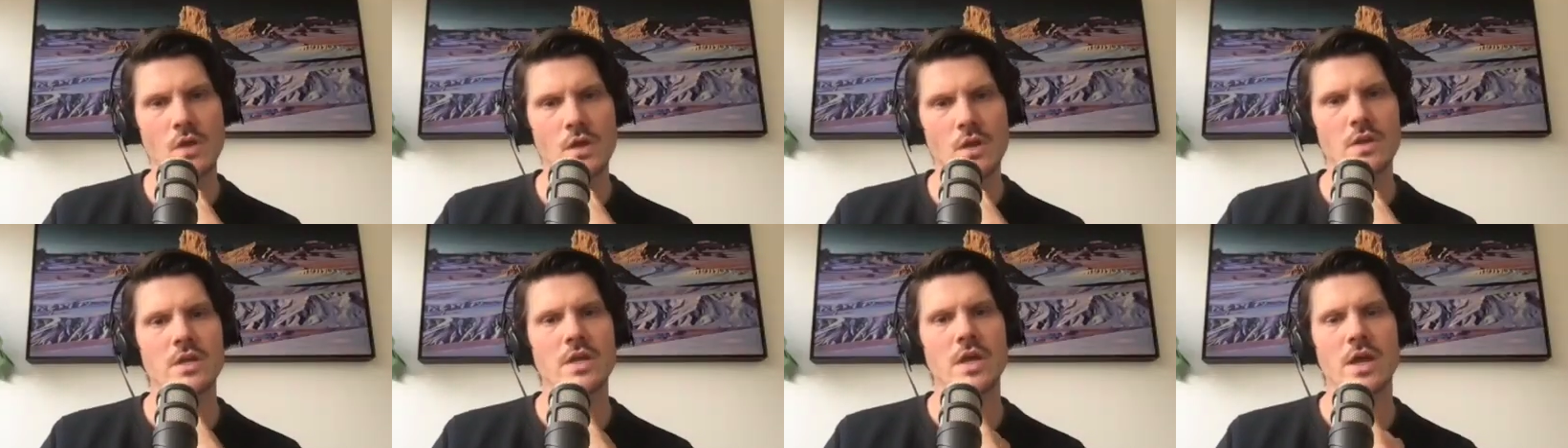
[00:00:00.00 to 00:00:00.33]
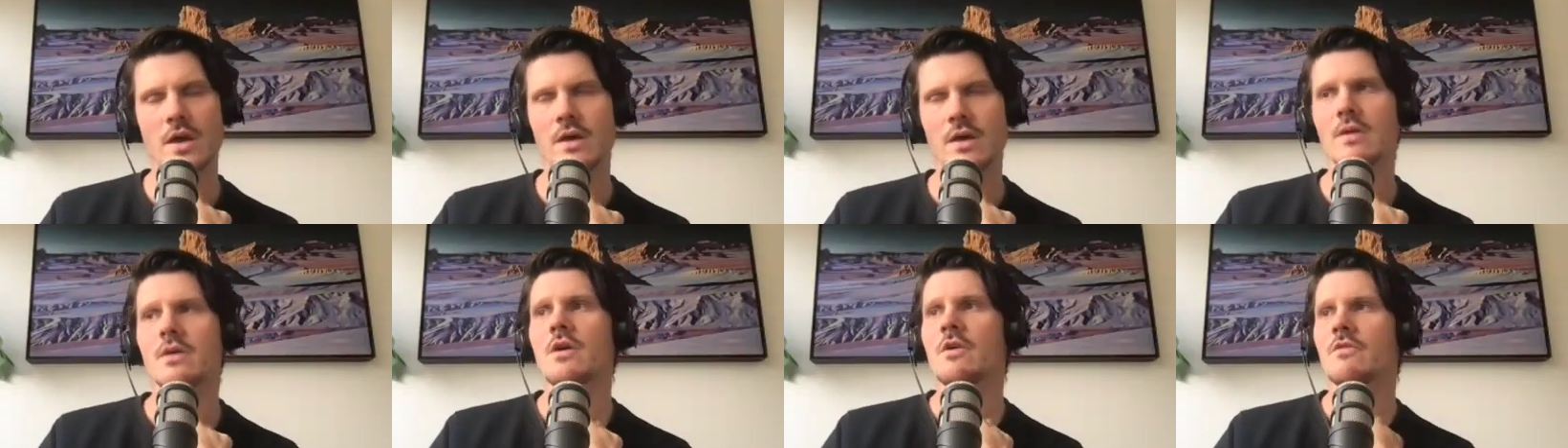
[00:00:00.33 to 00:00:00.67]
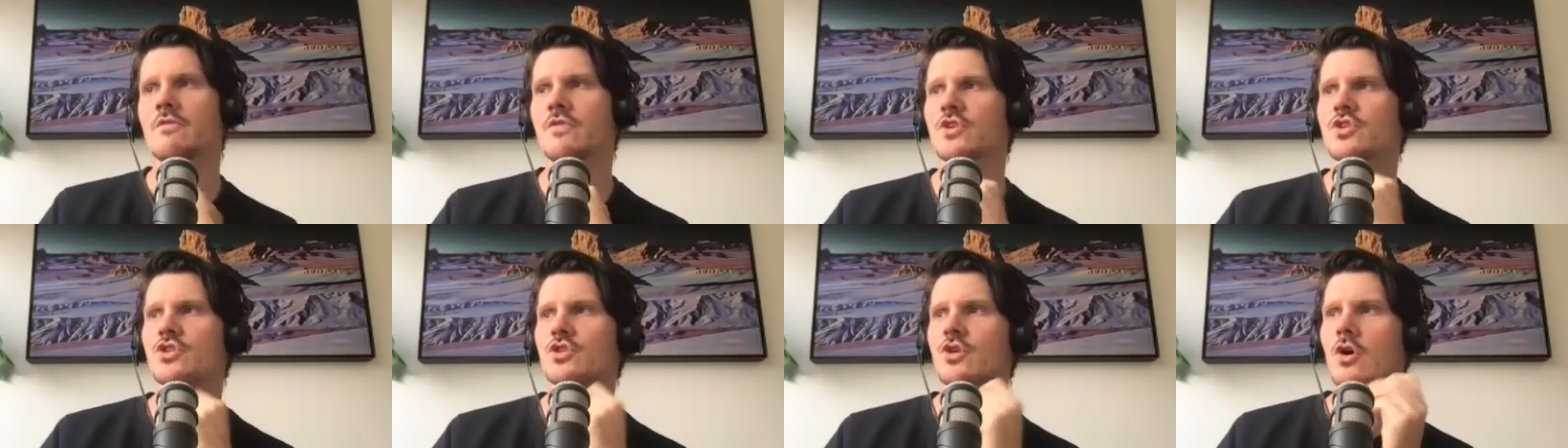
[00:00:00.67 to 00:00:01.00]
Yeah,
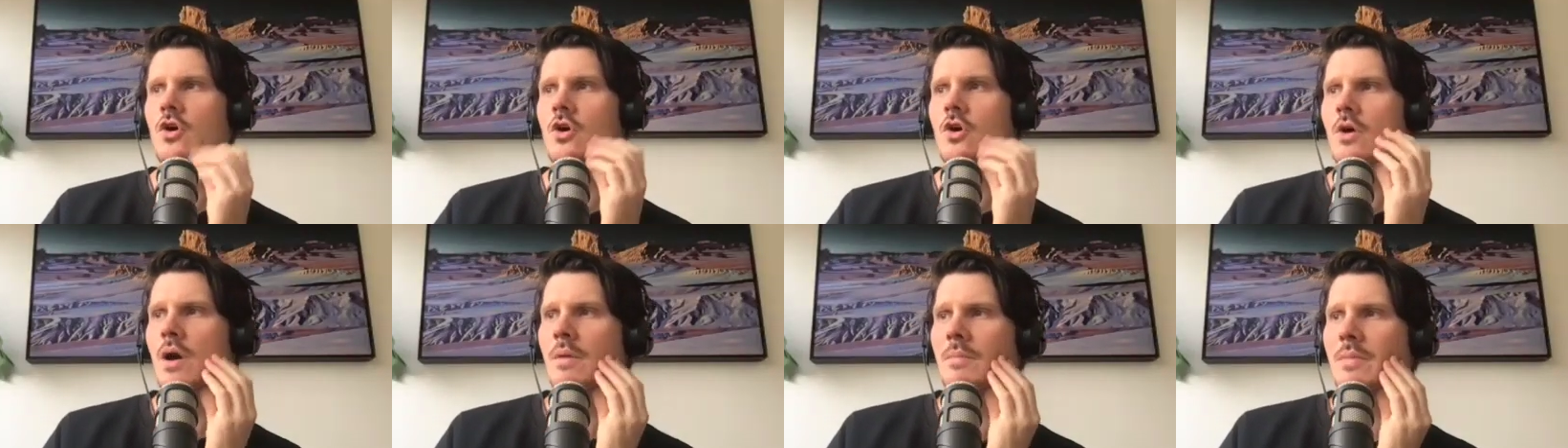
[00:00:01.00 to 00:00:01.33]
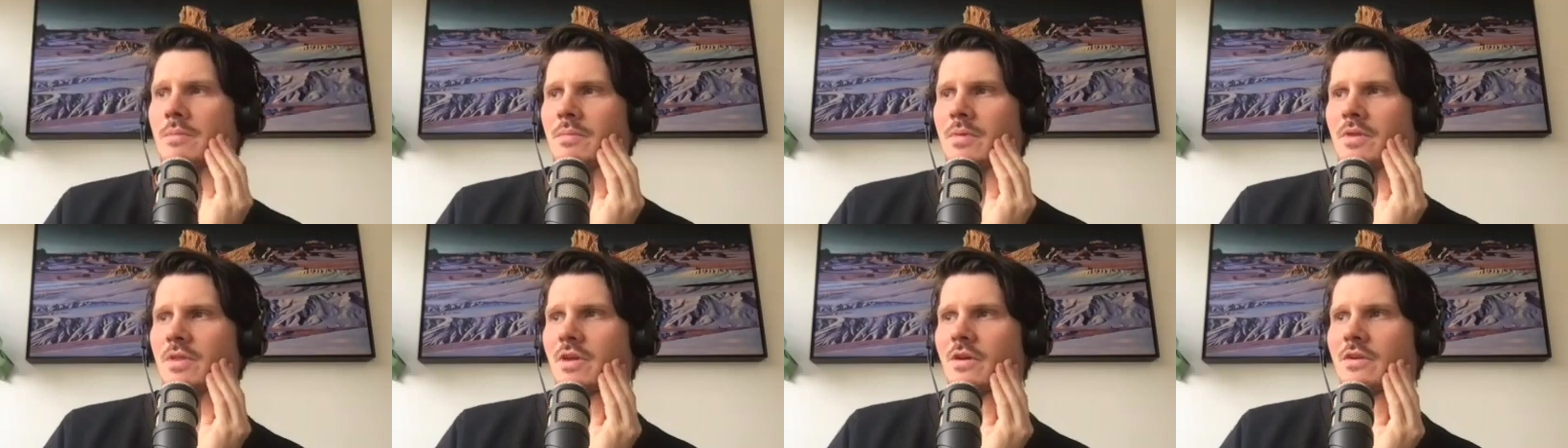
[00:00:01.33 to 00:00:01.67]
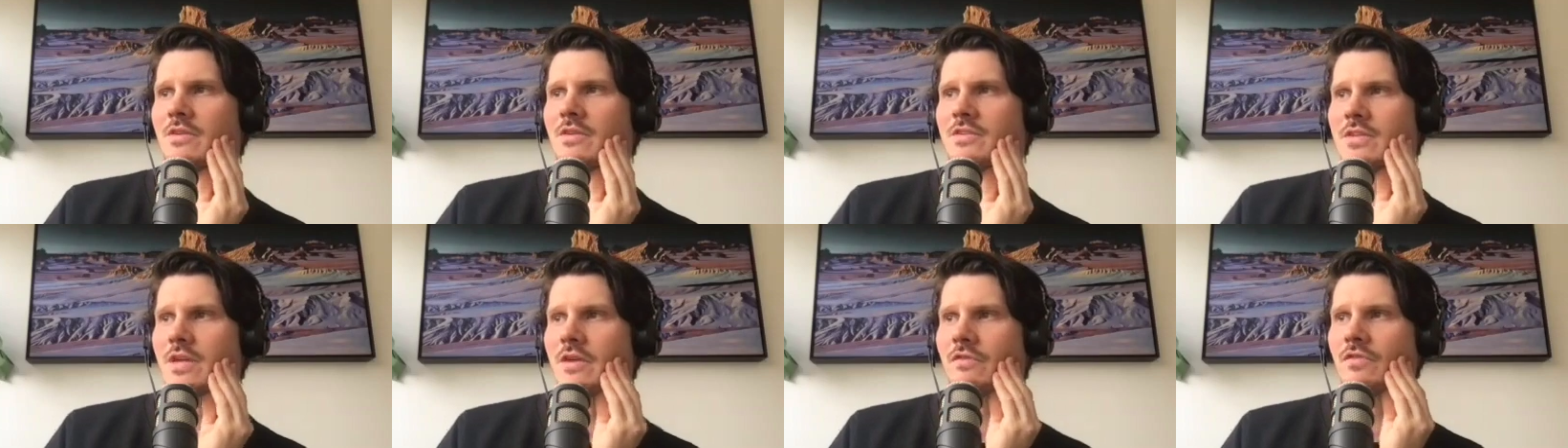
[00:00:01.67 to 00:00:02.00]
for sure. I mean, but
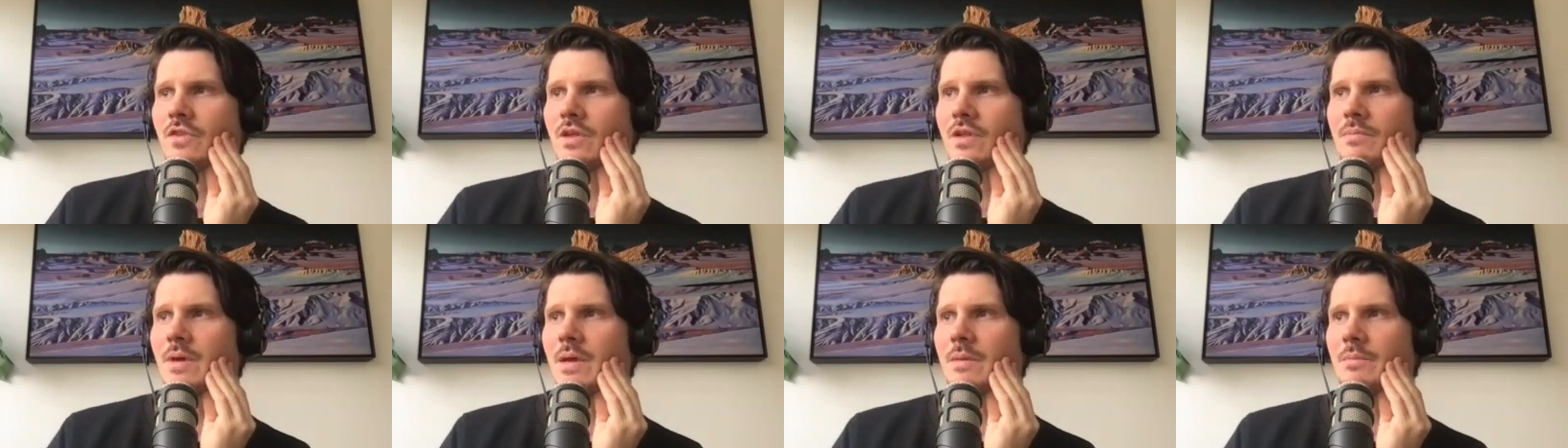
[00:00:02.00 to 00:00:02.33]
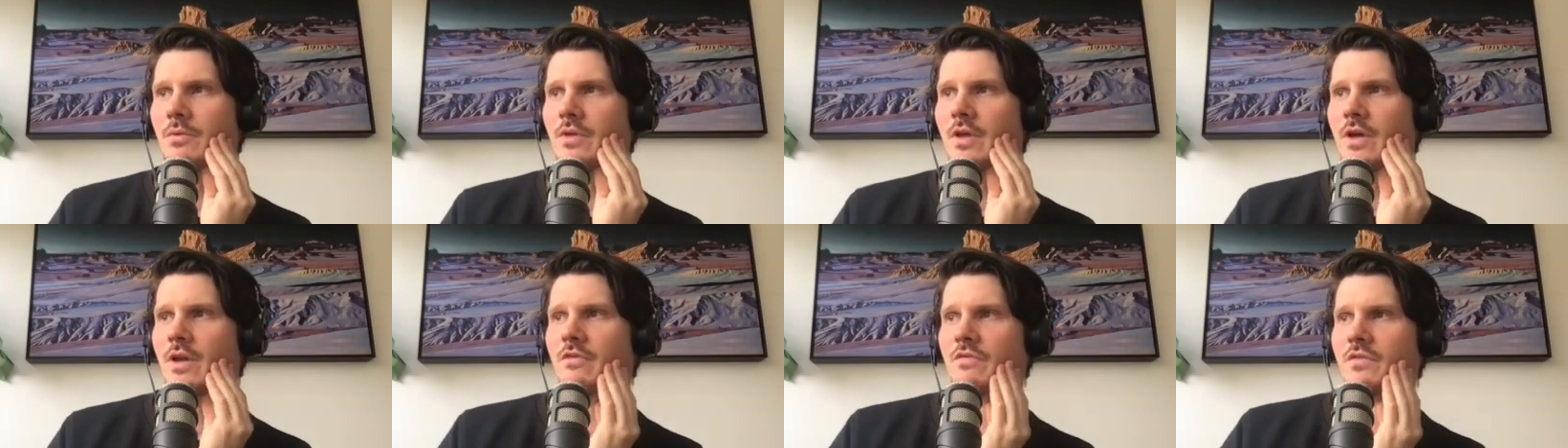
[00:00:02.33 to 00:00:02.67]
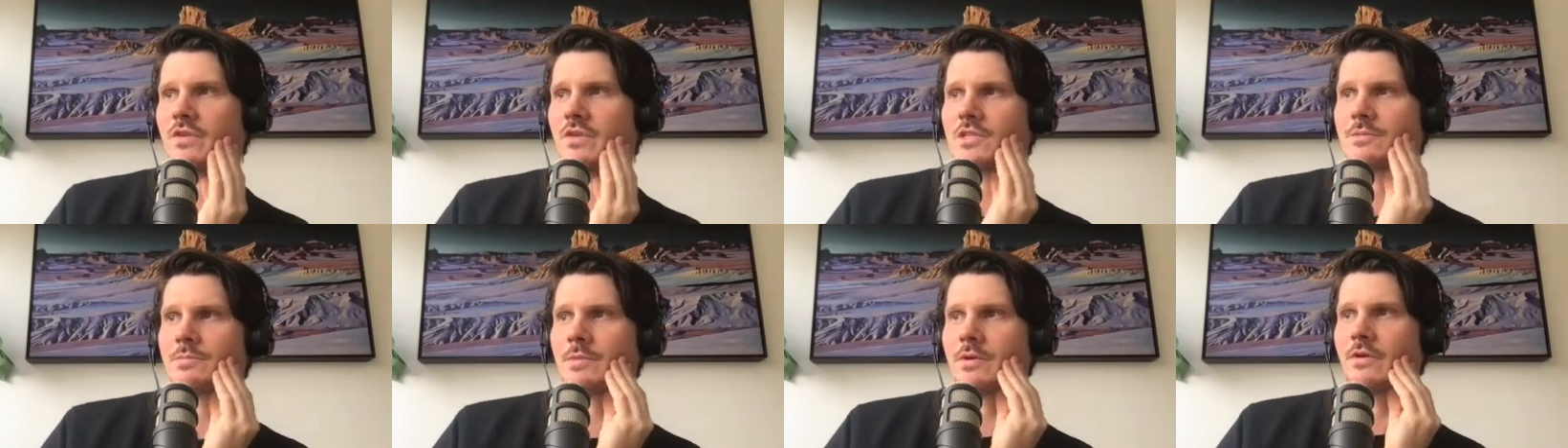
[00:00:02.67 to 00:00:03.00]
there's definitely people that have
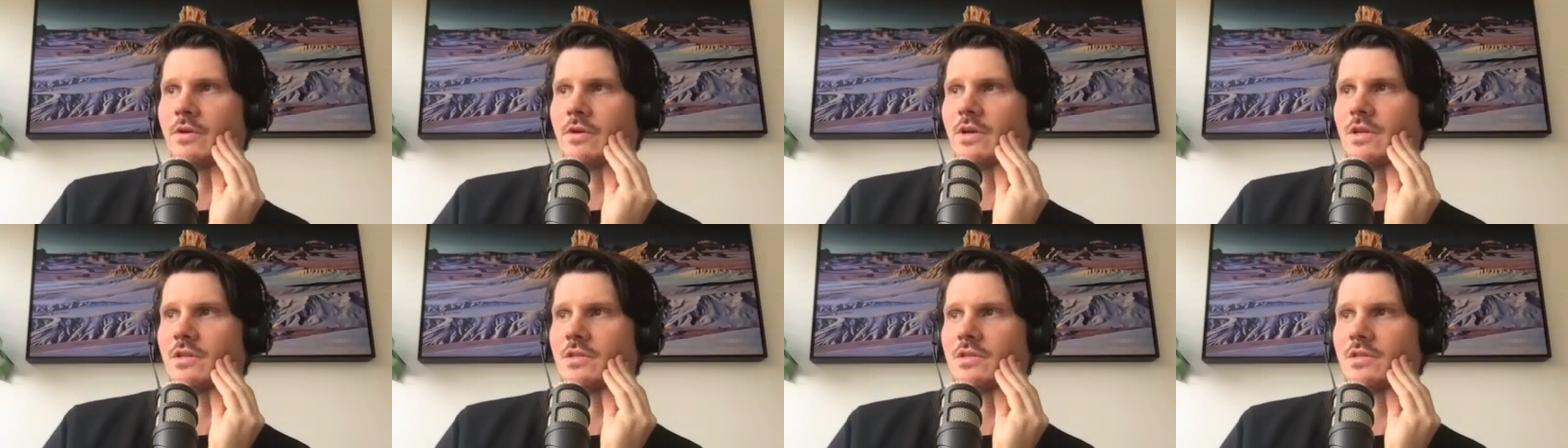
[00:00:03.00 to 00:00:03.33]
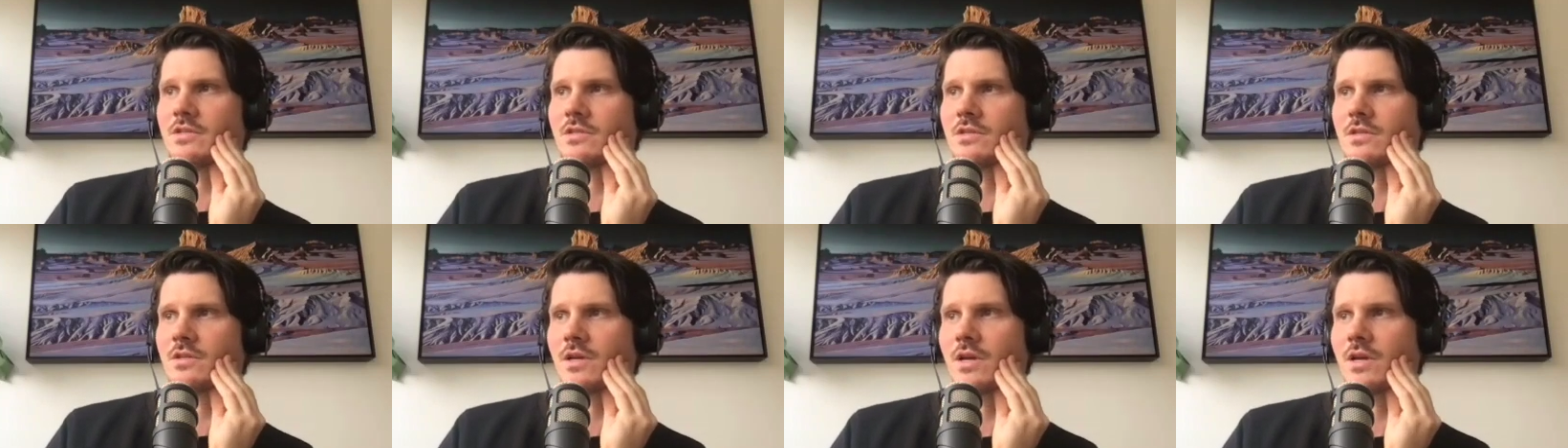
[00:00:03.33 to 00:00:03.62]
experienced,